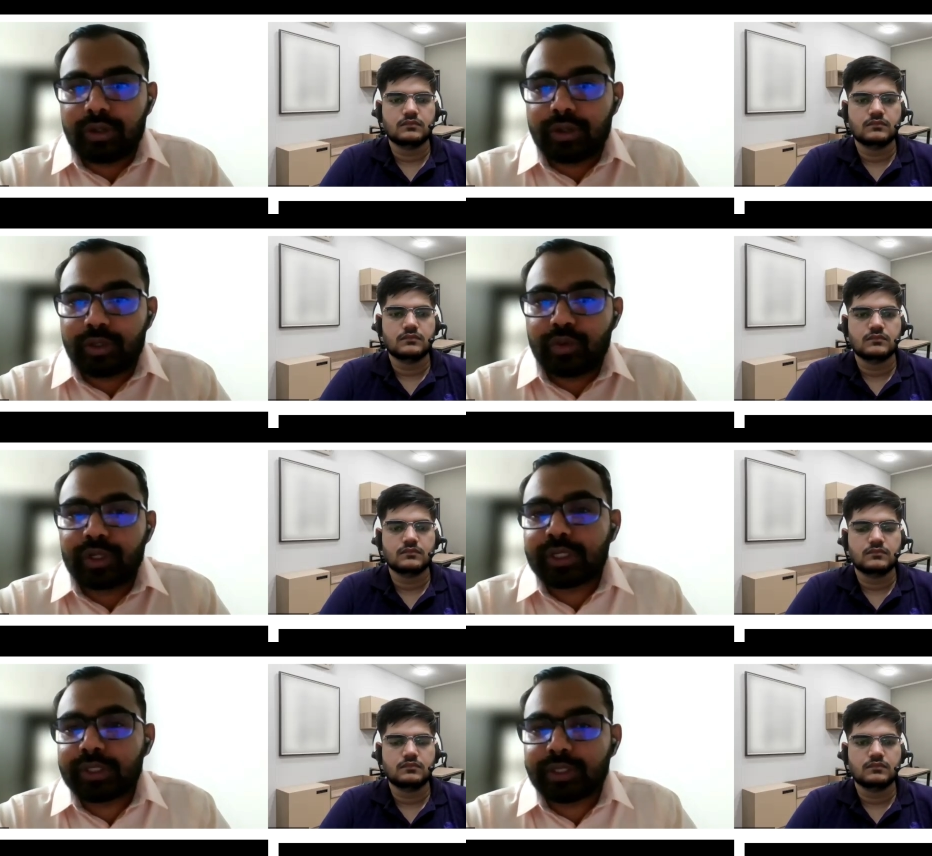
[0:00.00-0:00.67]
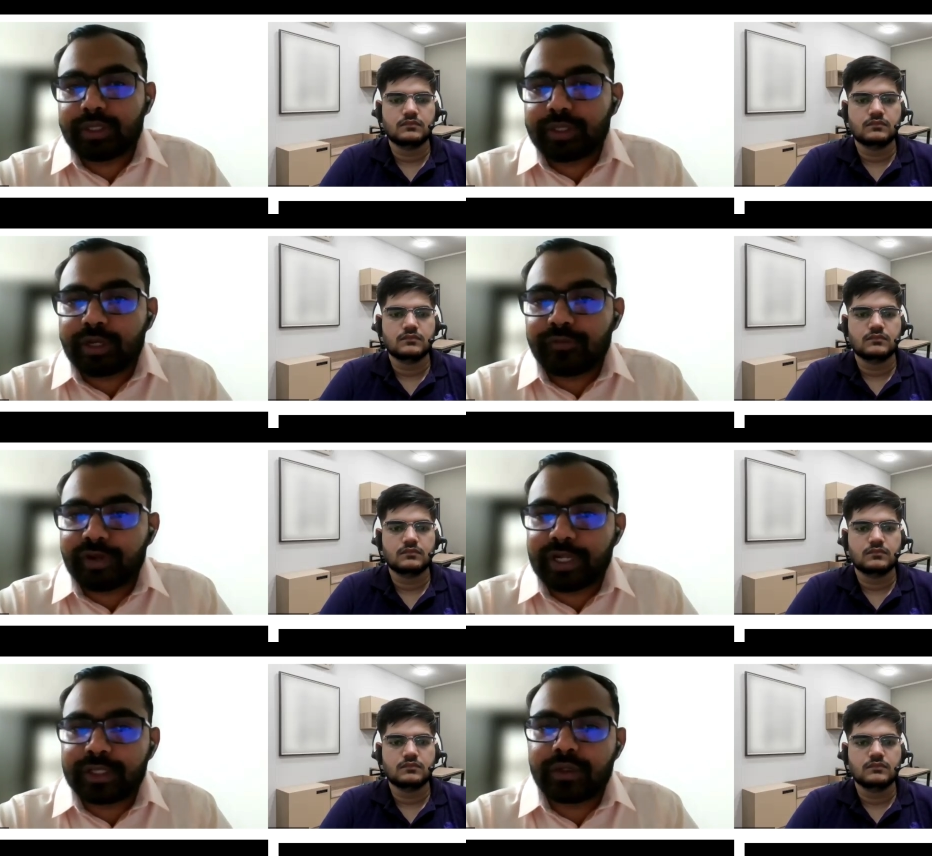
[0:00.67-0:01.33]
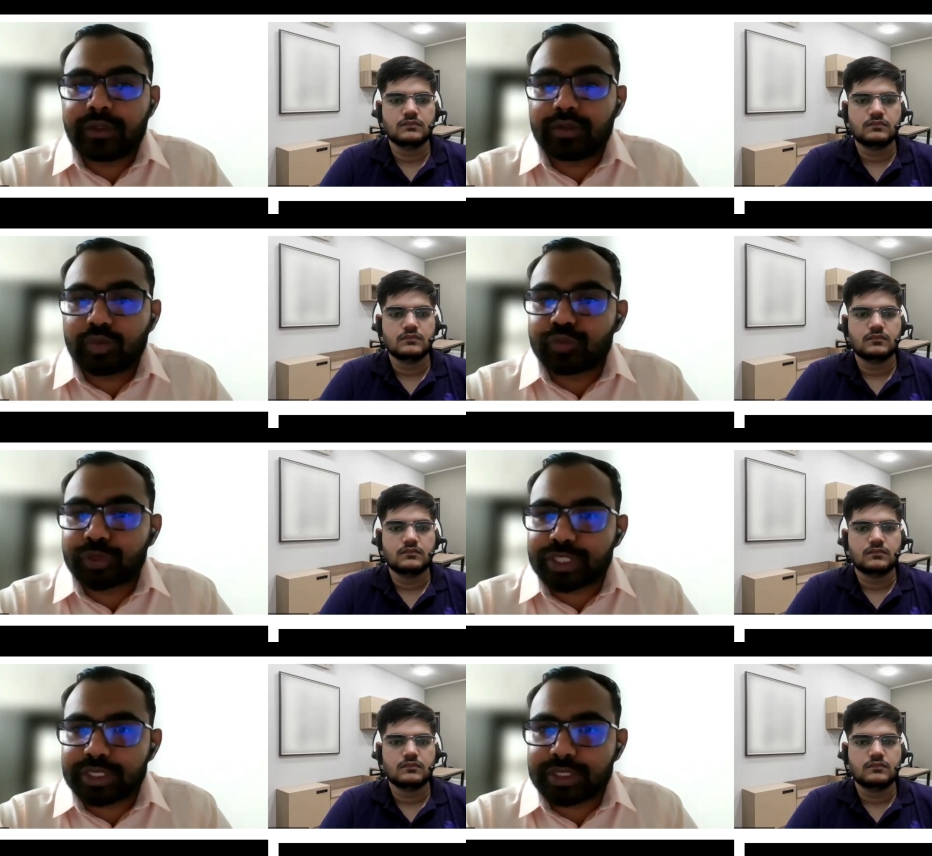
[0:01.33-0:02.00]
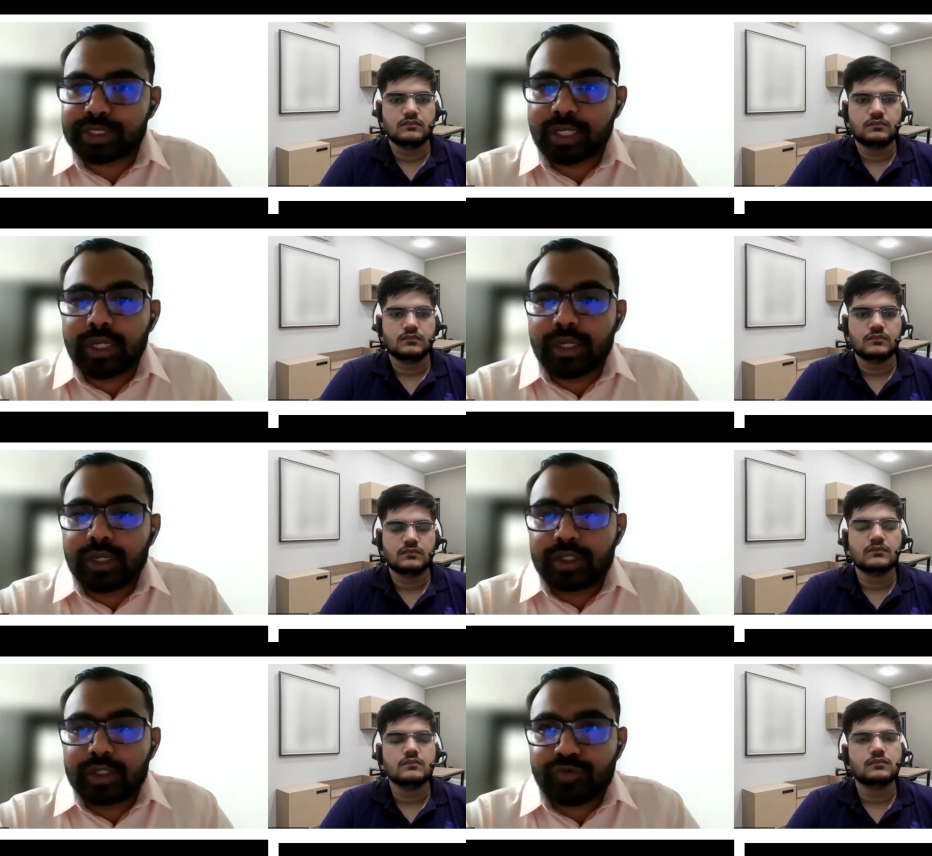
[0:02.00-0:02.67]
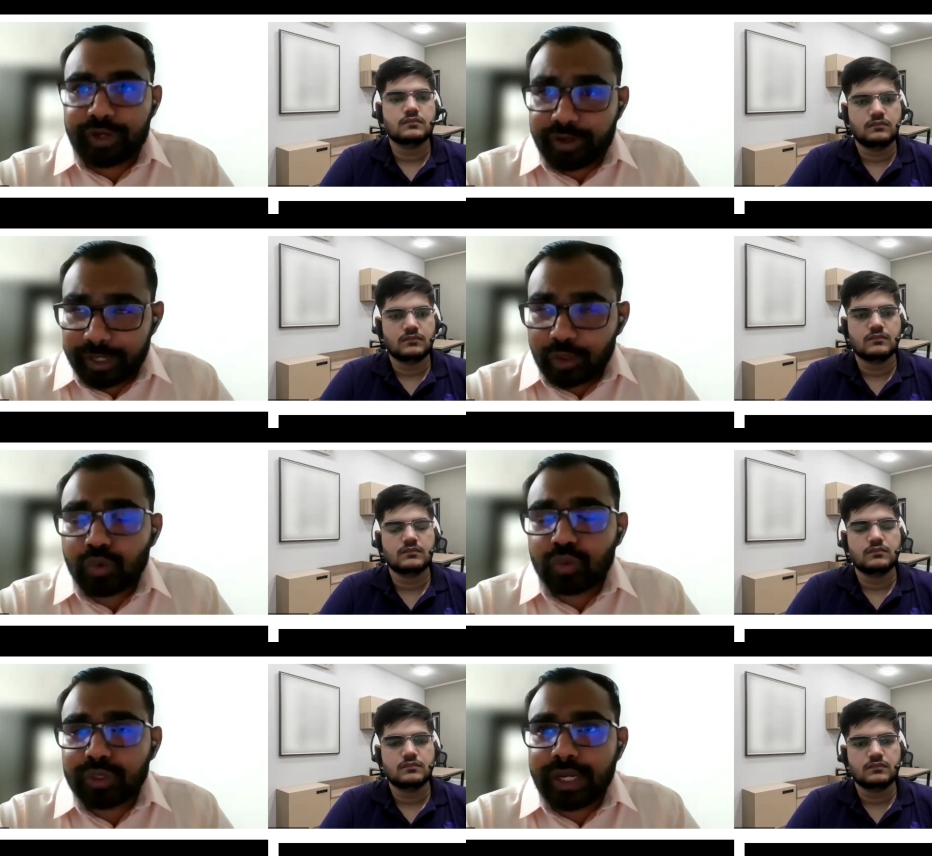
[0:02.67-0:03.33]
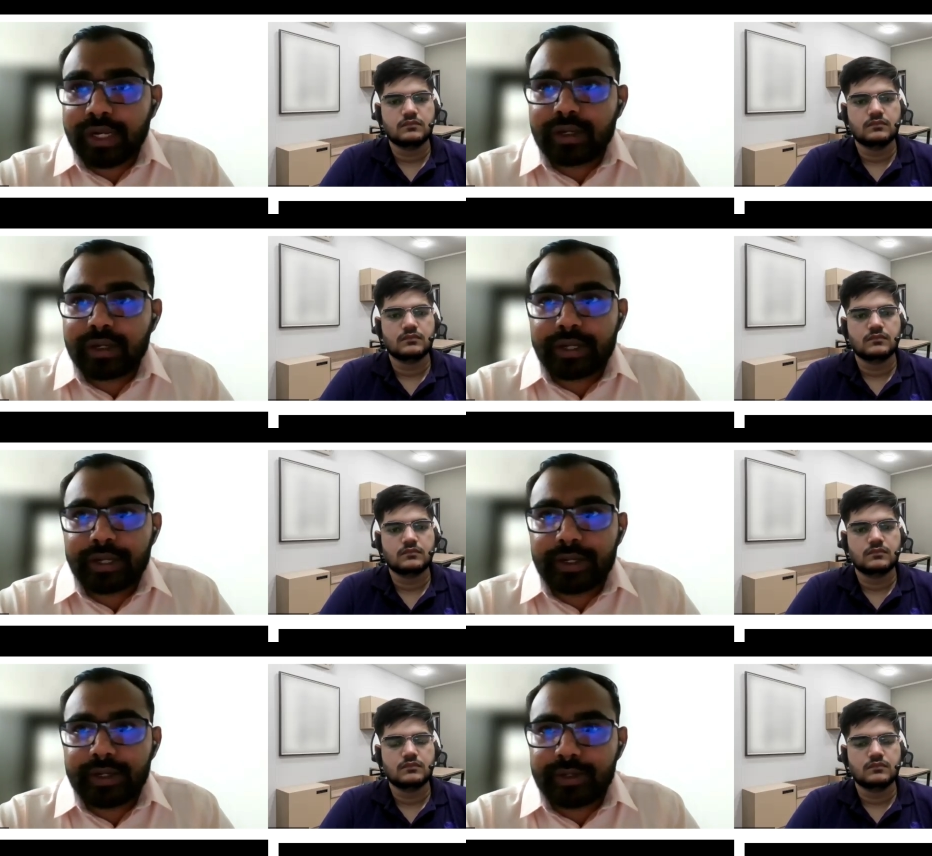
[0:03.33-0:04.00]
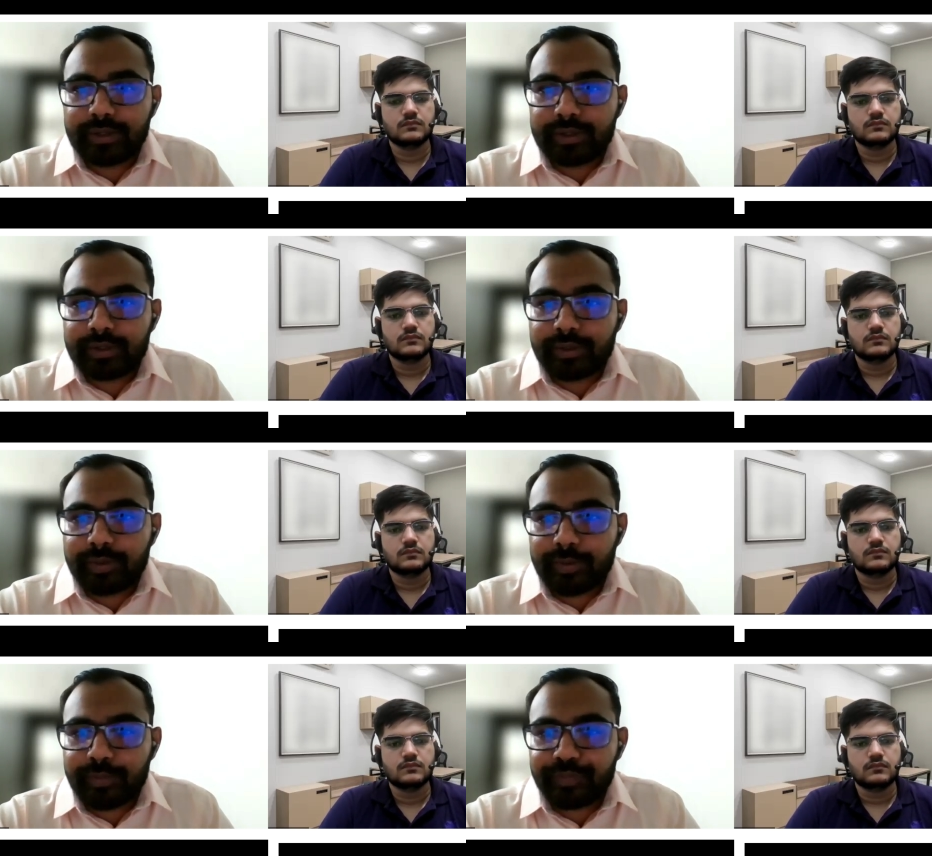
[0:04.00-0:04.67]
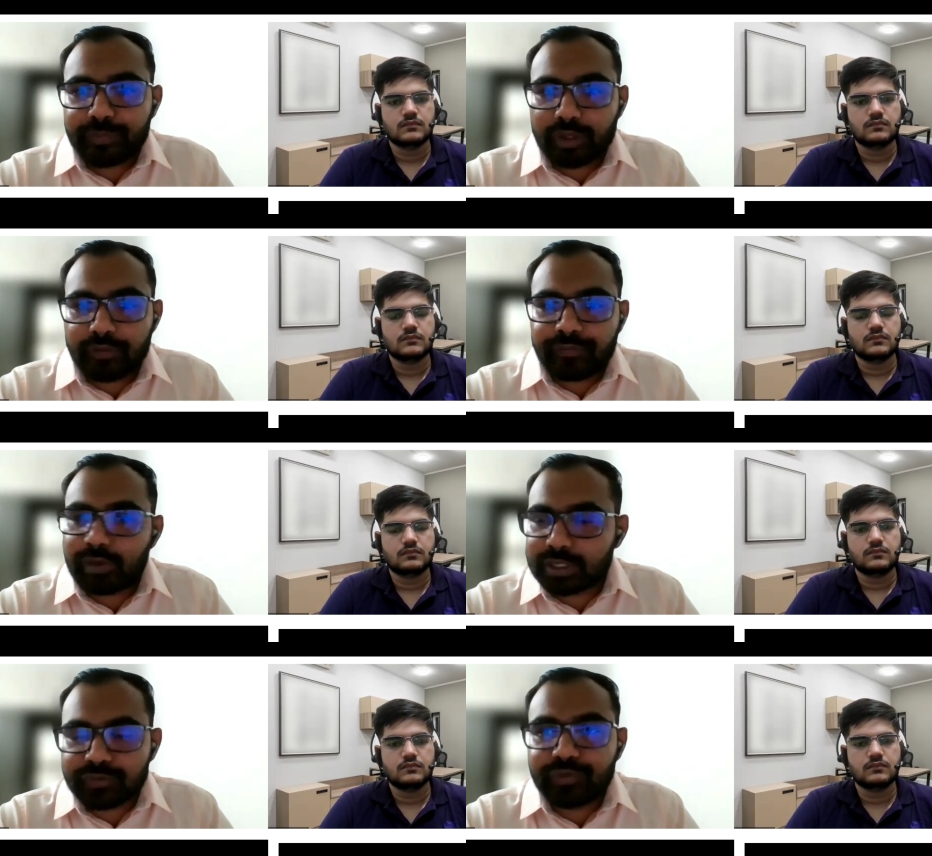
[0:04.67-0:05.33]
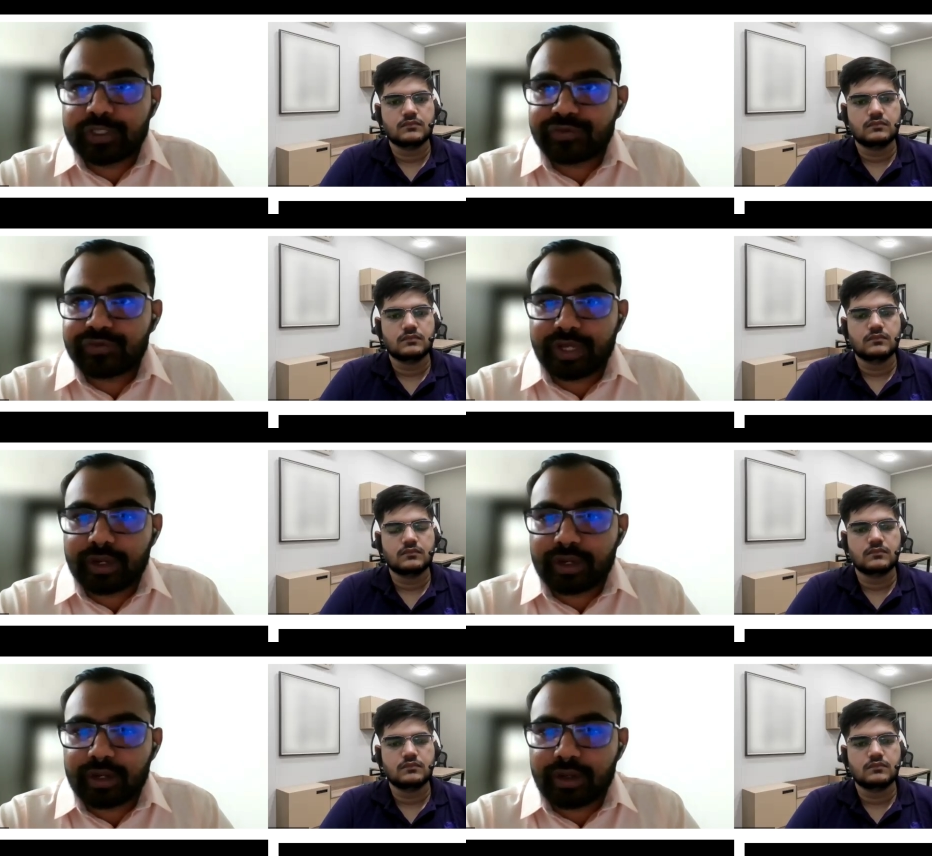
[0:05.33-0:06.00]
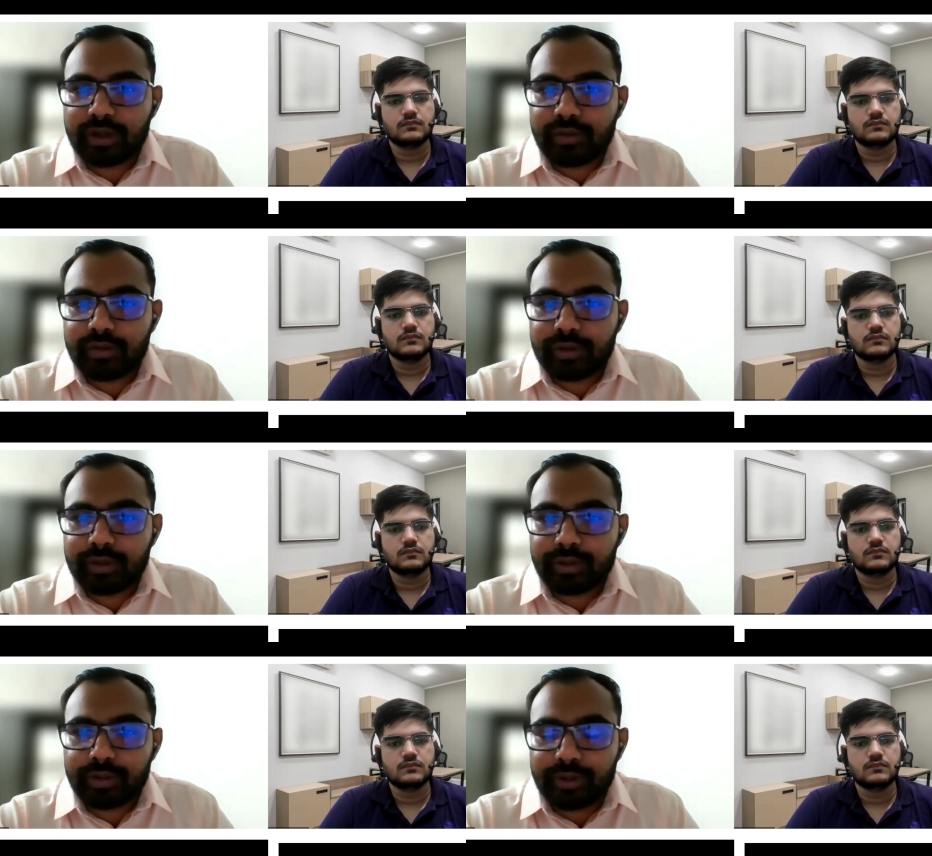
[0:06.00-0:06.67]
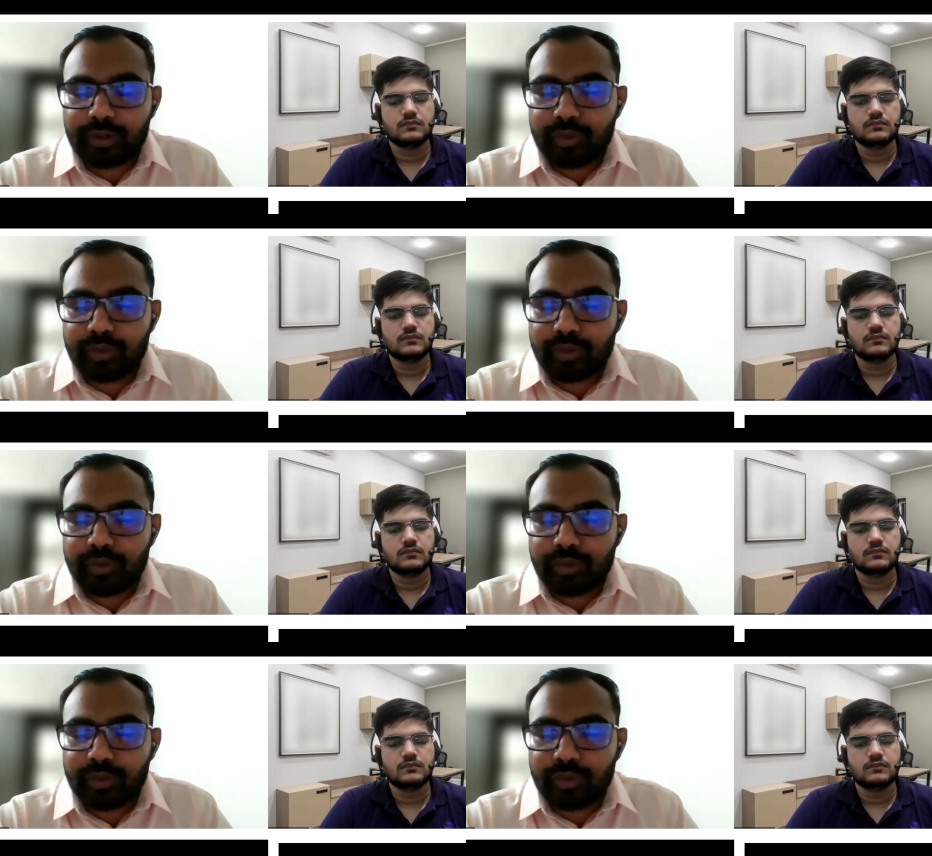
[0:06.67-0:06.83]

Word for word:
Speaker 1: out uh, you know in, in, in, refilling the those machines. So we are trying to do that, and uh, first once we are uh,